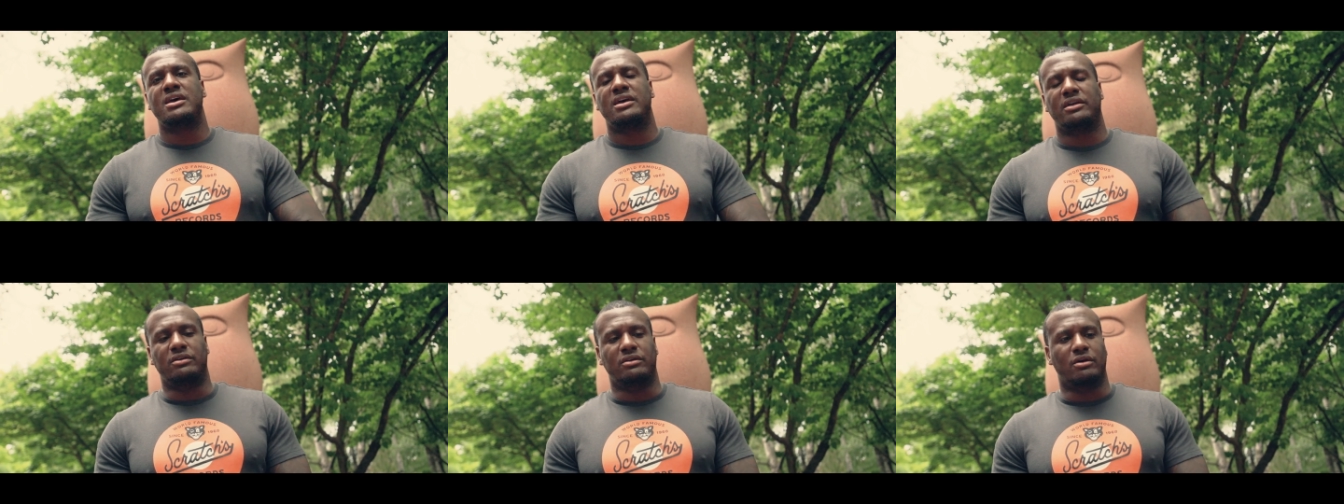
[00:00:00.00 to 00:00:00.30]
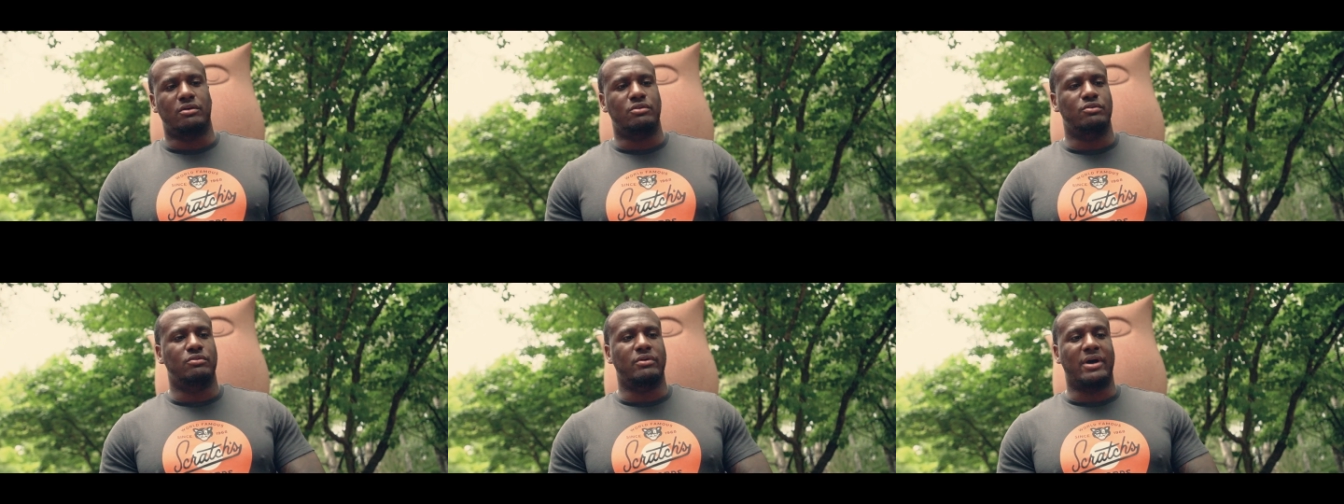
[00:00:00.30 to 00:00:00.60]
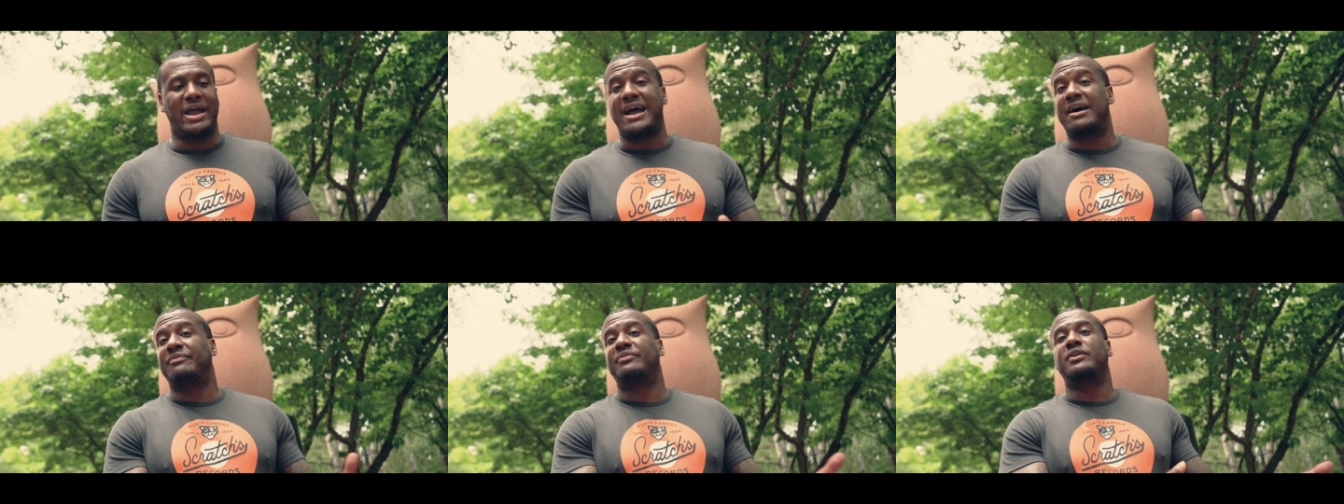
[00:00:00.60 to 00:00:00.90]
You know, who
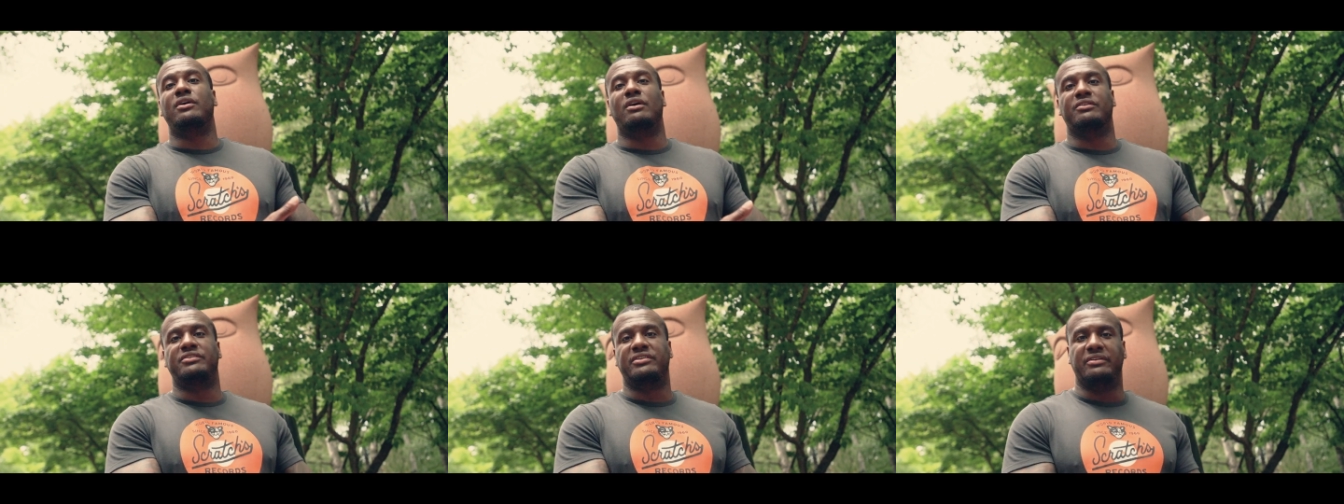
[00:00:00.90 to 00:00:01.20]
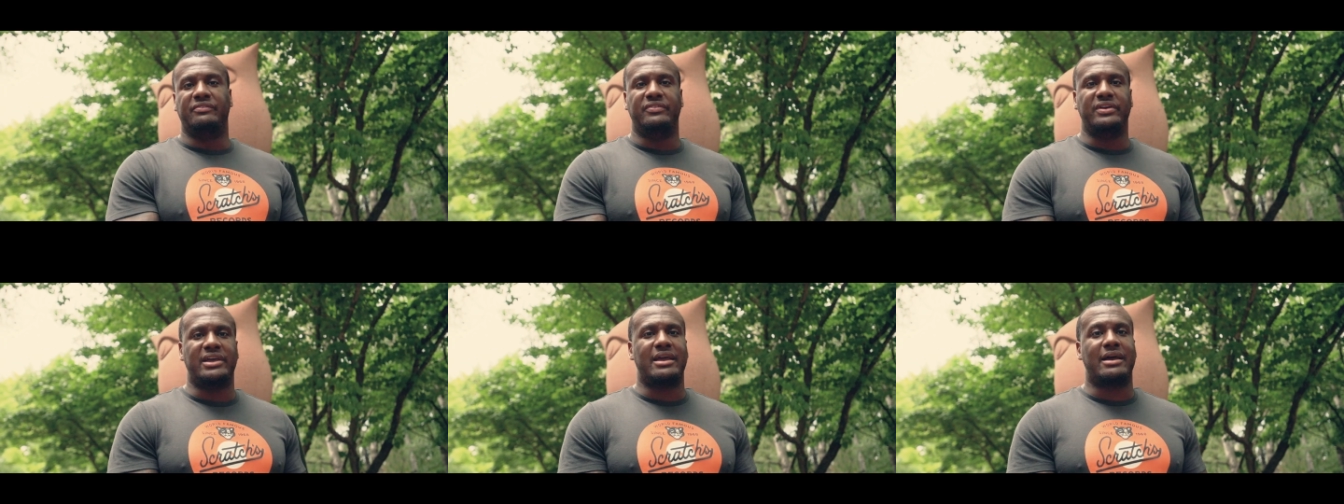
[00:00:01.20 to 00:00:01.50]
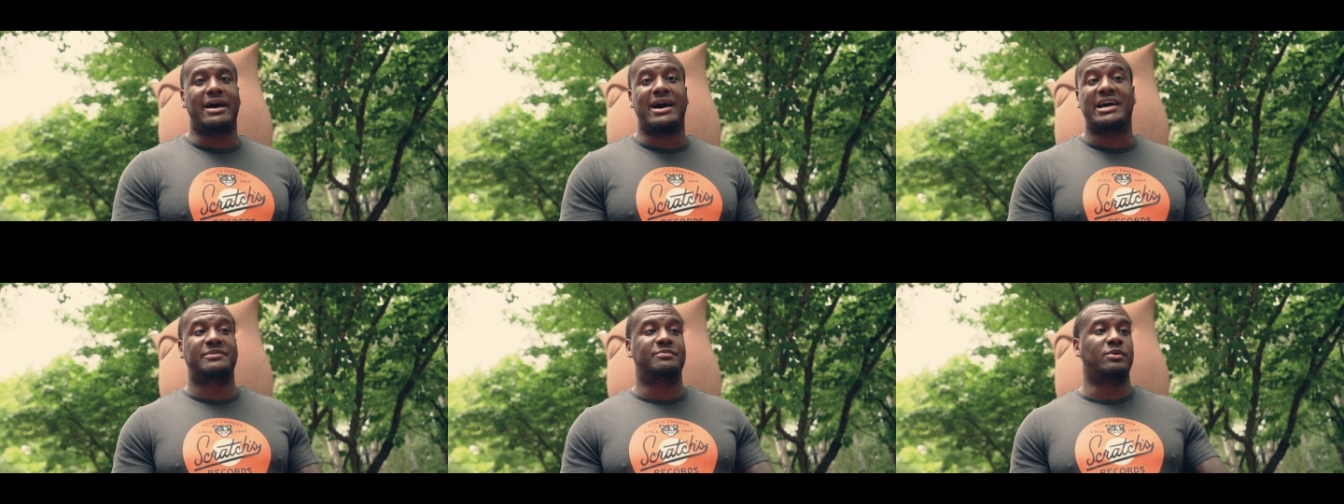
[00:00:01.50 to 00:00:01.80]
have to go to the VA
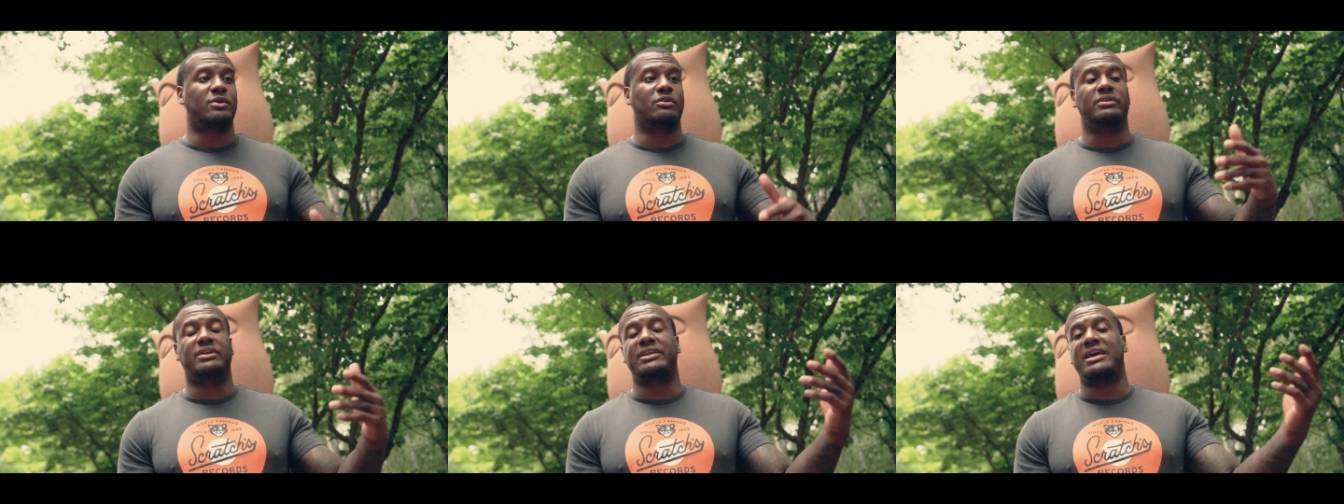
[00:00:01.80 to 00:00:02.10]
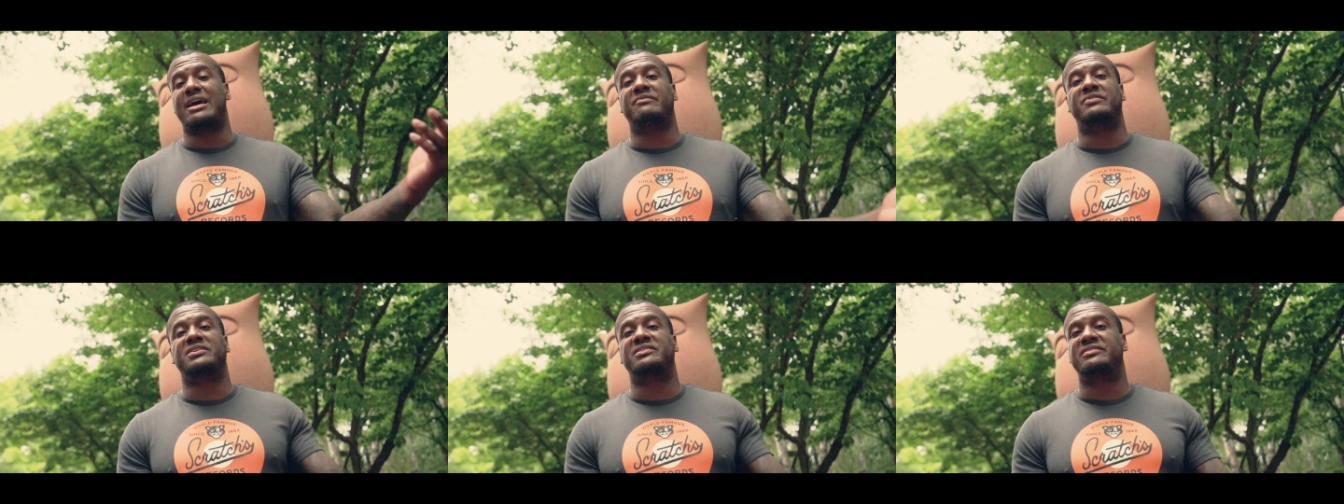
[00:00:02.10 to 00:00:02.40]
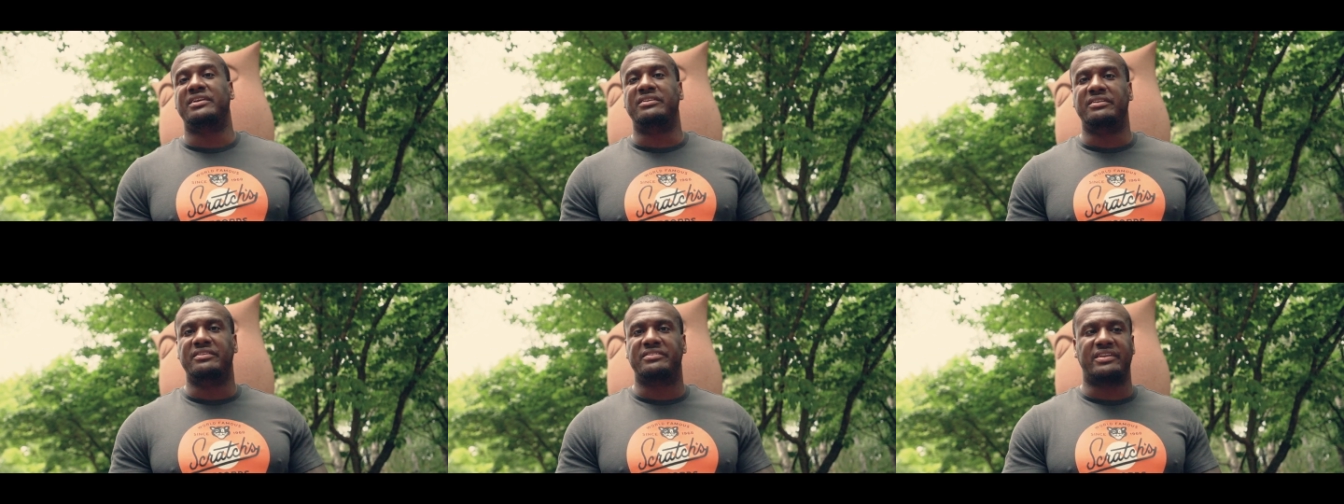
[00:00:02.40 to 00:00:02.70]
hospital and have
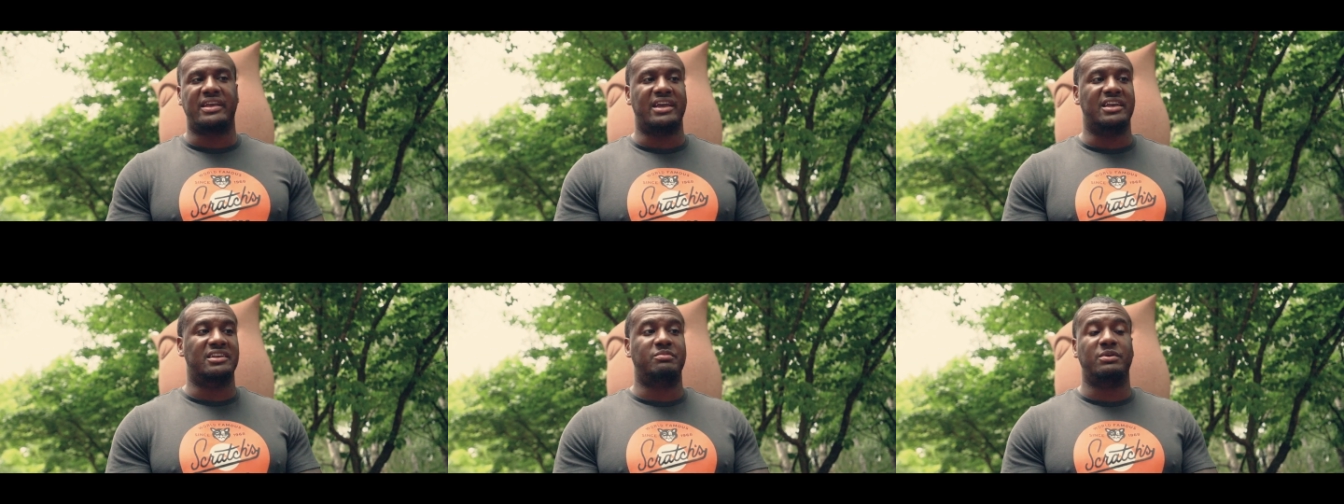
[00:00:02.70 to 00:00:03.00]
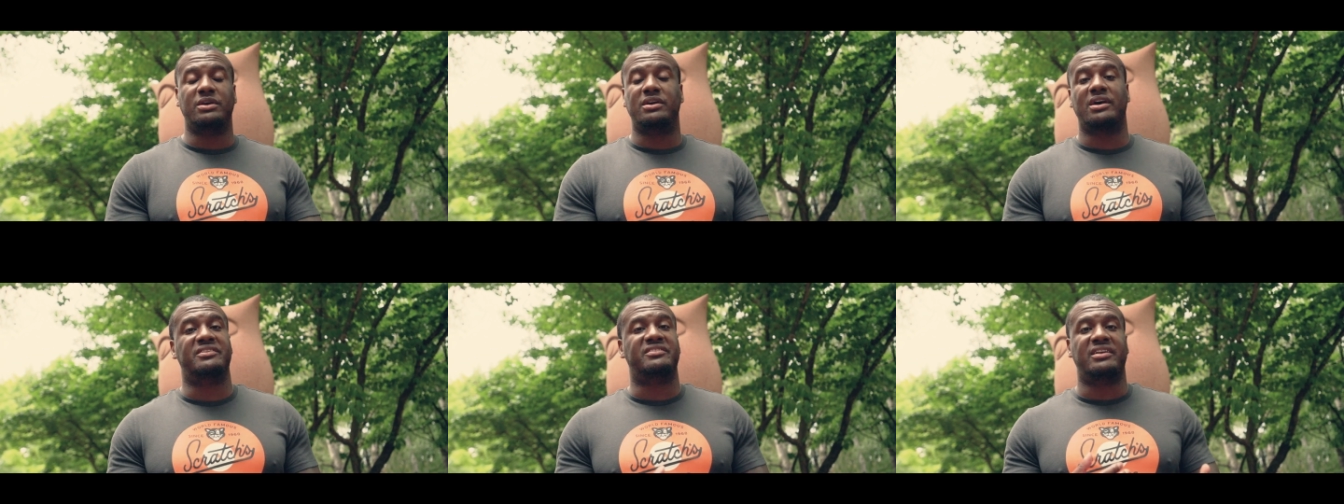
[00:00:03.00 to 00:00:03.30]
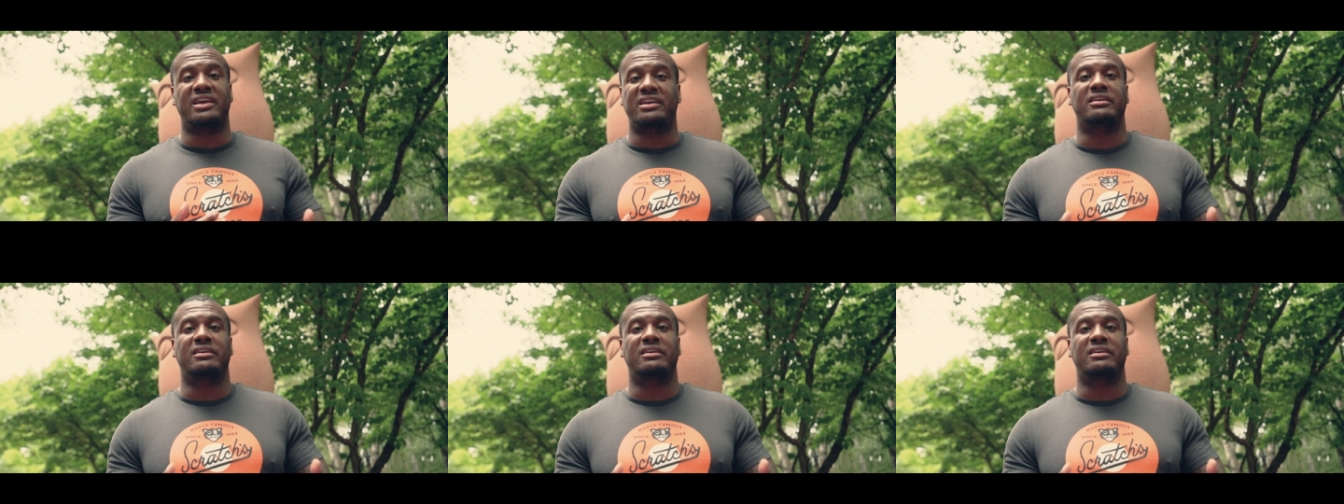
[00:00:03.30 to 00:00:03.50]
extended stays because